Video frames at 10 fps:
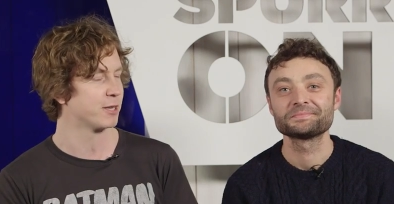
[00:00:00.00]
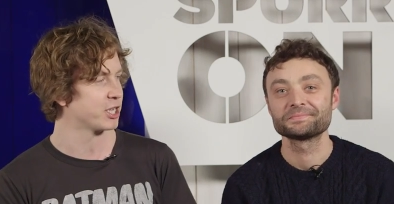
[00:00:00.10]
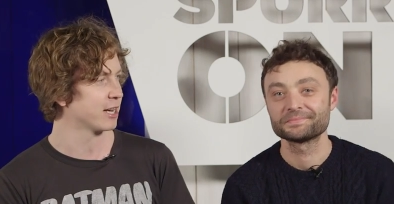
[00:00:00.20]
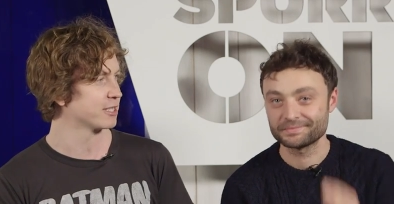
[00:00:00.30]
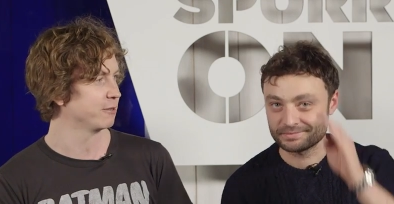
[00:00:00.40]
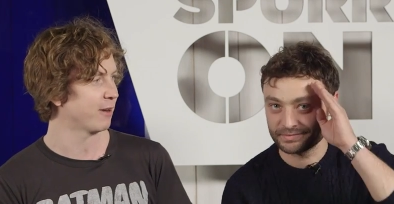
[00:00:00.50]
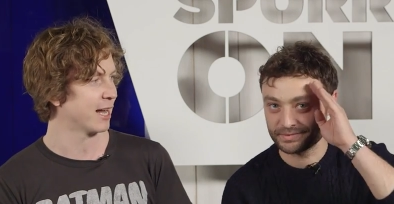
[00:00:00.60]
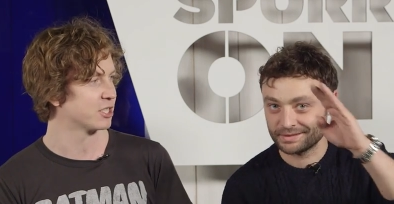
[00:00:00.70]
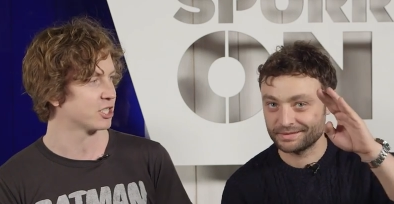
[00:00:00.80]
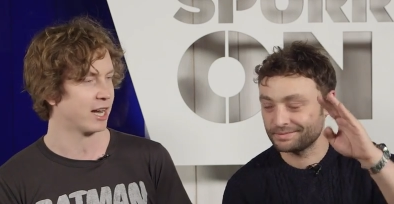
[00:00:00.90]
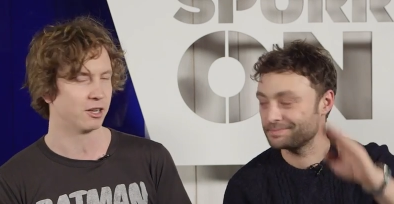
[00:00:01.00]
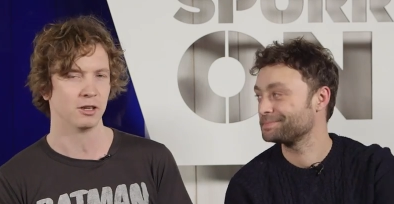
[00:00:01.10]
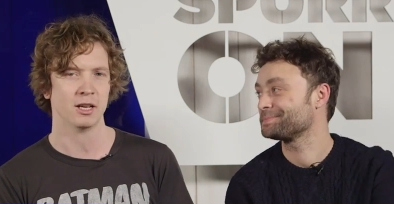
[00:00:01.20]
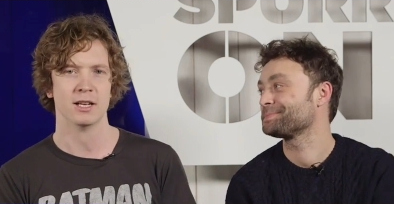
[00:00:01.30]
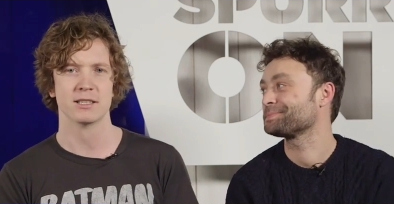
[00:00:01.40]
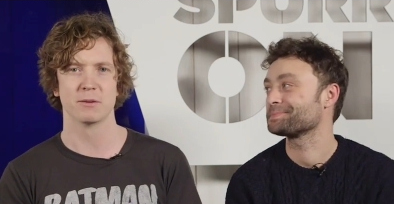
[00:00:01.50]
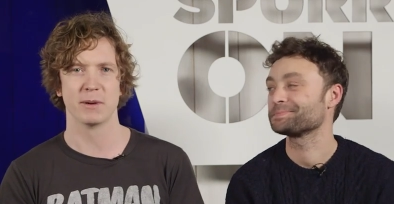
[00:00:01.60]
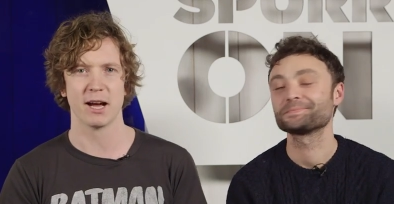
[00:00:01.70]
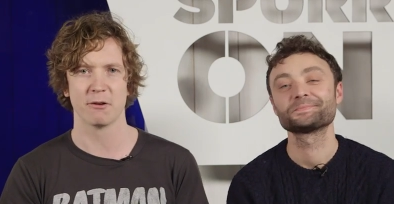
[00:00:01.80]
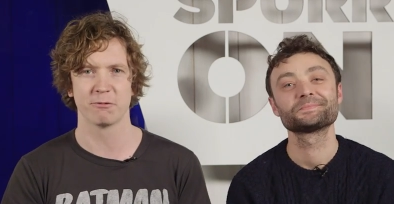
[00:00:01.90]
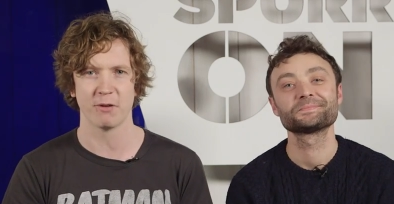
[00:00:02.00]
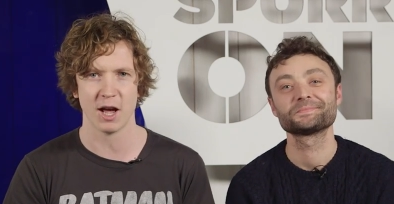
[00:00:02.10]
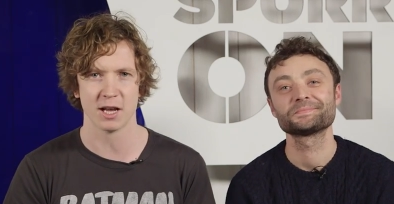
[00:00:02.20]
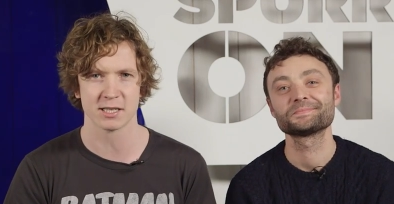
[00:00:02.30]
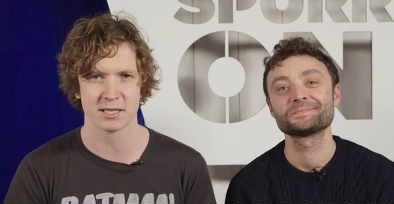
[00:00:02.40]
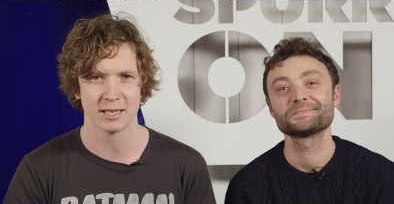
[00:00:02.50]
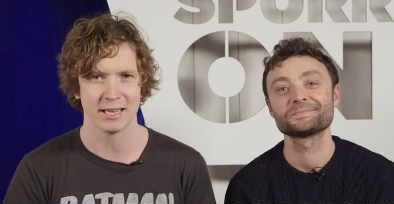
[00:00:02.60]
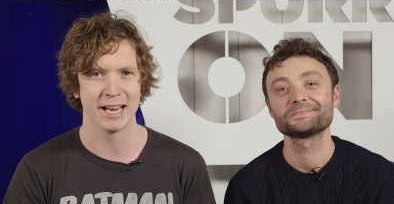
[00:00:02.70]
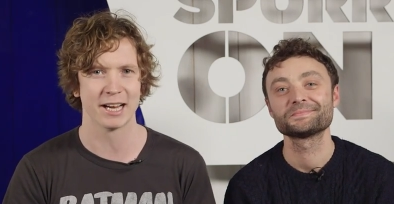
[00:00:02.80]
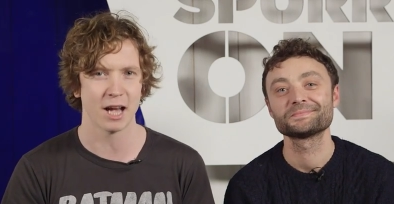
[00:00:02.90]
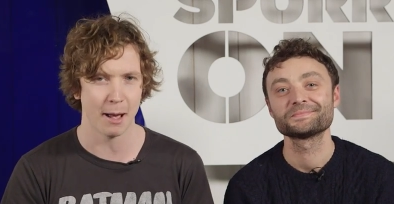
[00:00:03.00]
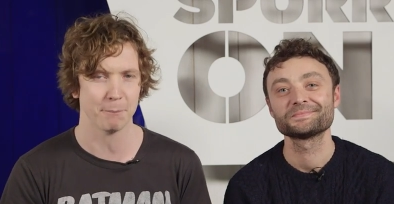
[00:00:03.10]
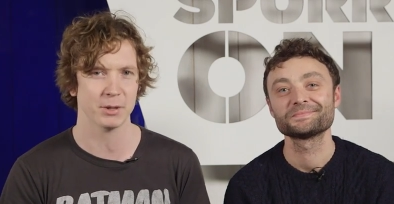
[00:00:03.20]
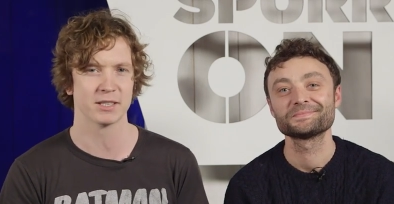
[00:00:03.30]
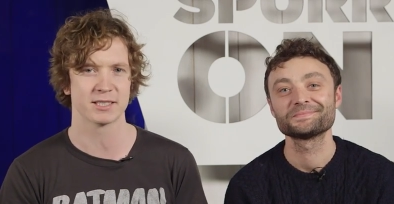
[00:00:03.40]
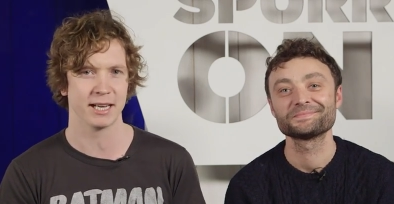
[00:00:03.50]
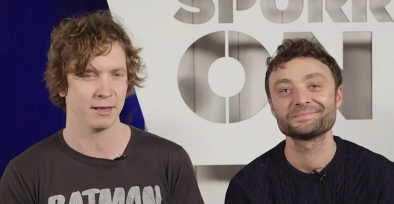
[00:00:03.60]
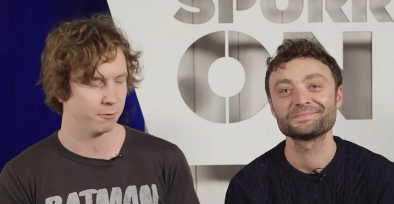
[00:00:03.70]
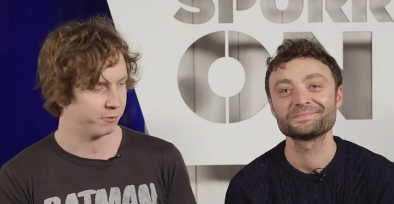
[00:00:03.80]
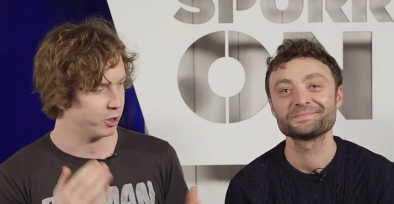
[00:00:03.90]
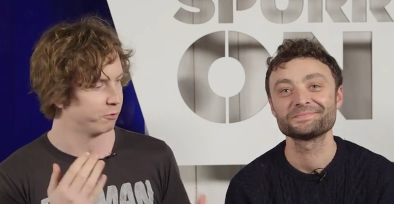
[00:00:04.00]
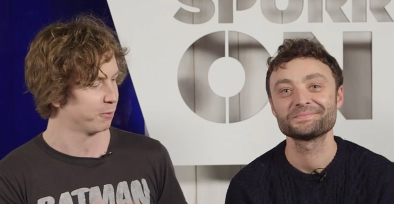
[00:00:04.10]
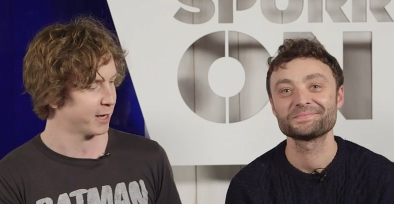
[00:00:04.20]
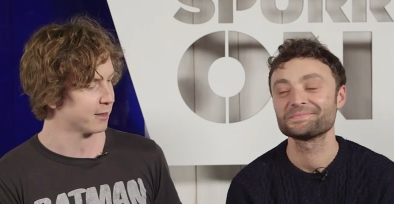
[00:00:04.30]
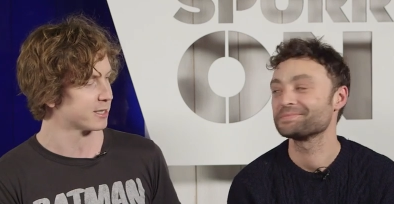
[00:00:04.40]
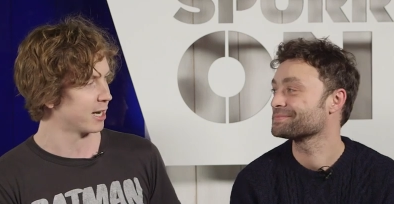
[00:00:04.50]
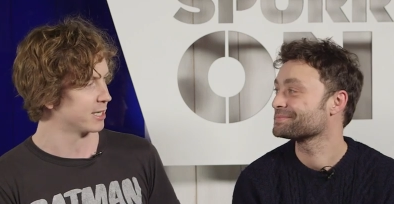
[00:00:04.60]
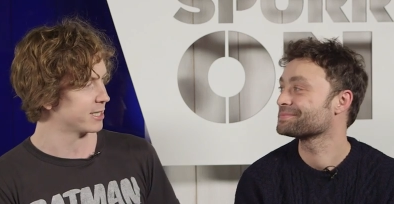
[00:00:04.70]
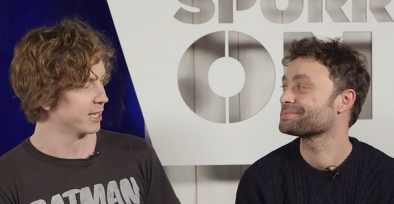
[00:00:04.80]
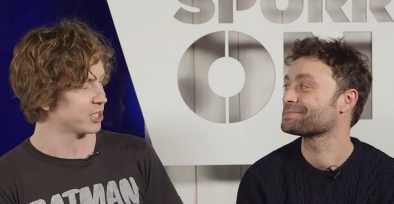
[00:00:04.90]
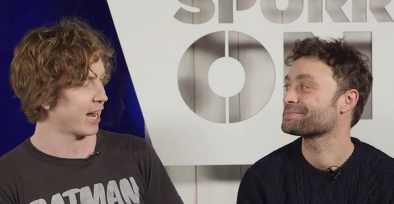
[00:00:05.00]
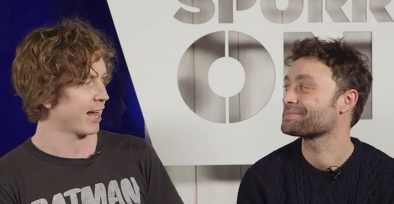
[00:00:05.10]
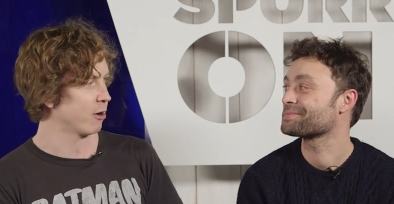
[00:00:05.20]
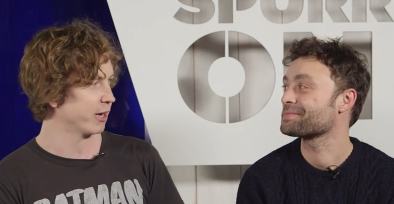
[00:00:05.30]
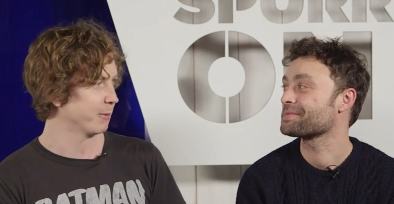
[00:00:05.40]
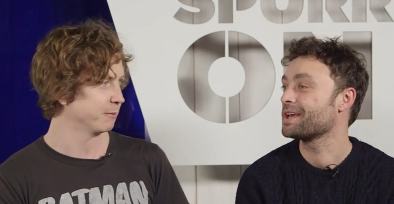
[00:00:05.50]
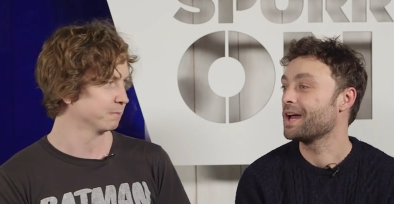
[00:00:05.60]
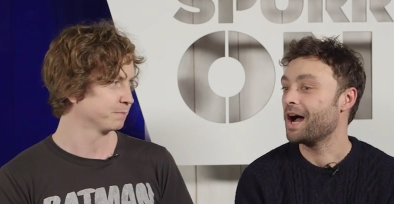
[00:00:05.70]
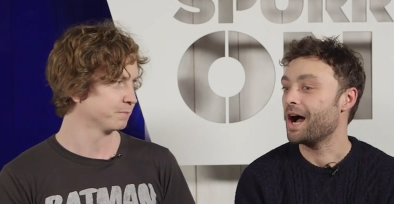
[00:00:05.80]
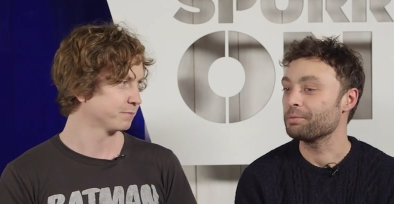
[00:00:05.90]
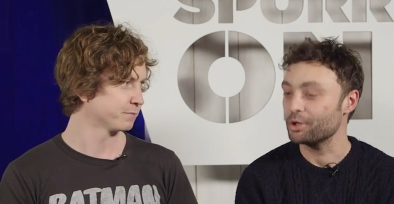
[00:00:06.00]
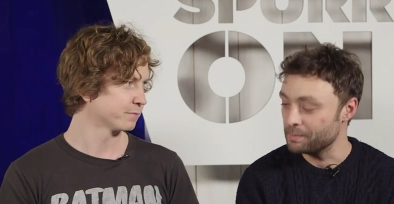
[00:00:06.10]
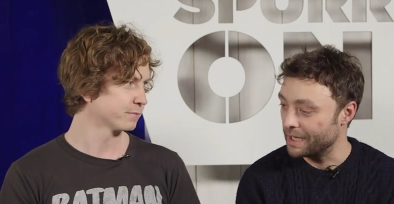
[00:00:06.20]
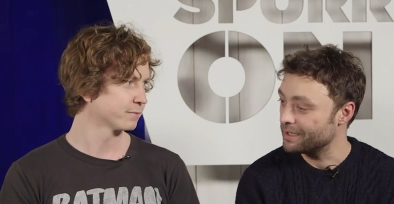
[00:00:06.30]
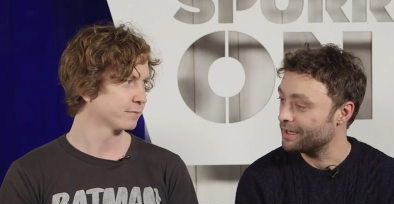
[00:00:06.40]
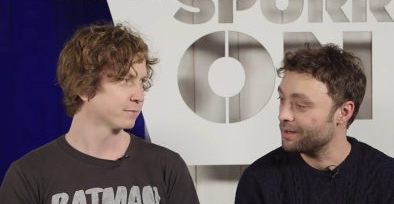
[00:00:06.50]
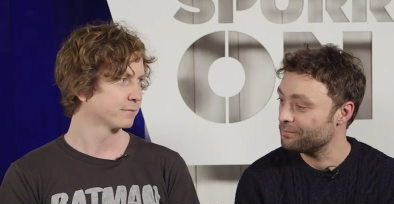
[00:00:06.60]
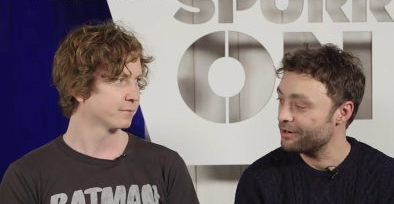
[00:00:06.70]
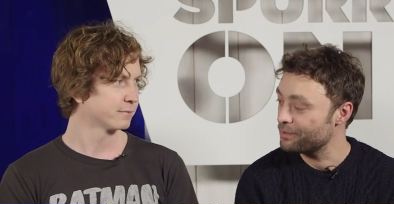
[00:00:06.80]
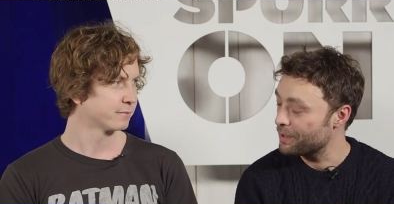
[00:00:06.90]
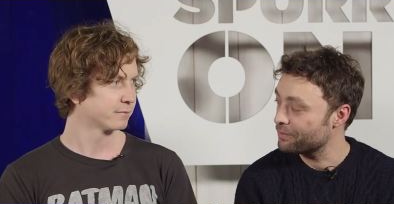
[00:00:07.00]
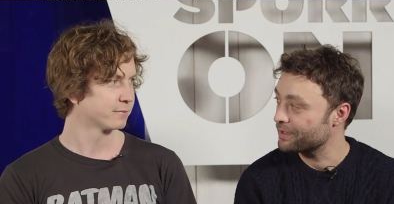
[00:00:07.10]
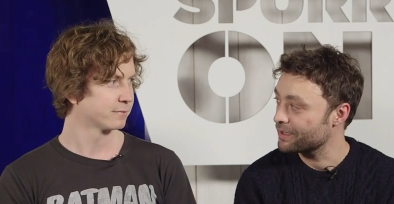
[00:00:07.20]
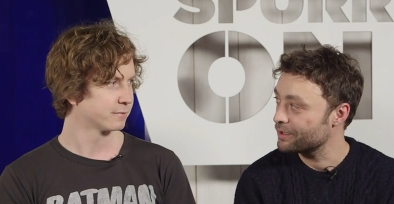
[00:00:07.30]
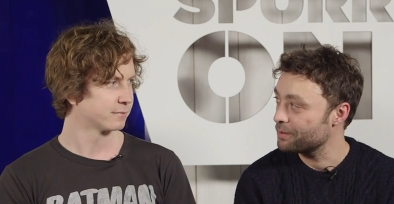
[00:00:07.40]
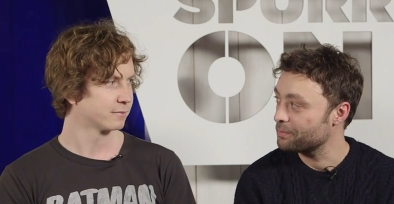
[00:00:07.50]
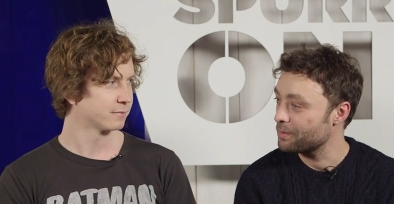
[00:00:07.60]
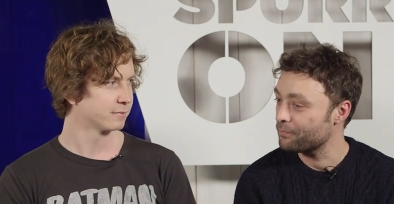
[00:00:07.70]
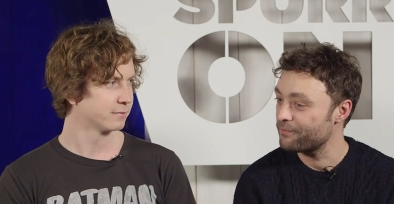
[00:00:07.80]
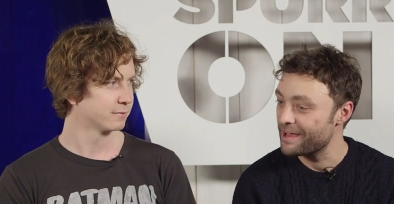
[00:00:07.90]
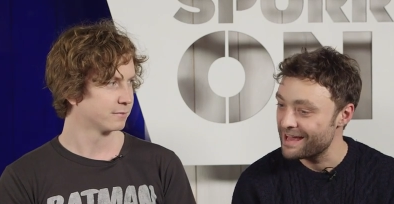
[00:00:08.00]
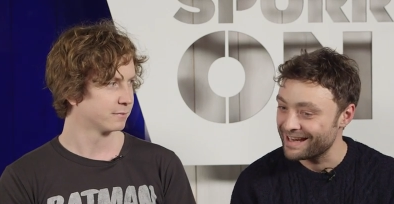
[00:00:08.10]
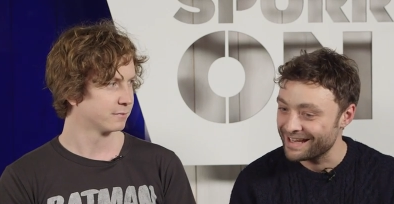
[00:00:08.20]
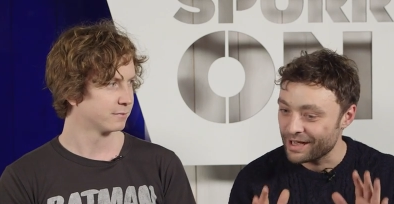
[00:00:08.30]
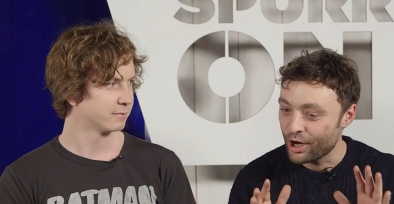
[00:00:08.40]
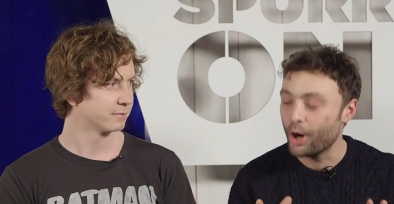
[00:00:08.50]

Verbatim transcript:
Speaker 1: the Chelsea Fans channel to be our first incumbent in the View from the Other Side seat. Jack, how are you, mate?
Speaker 2: I'm good, mate. I'm very well, thank you. I'm fairly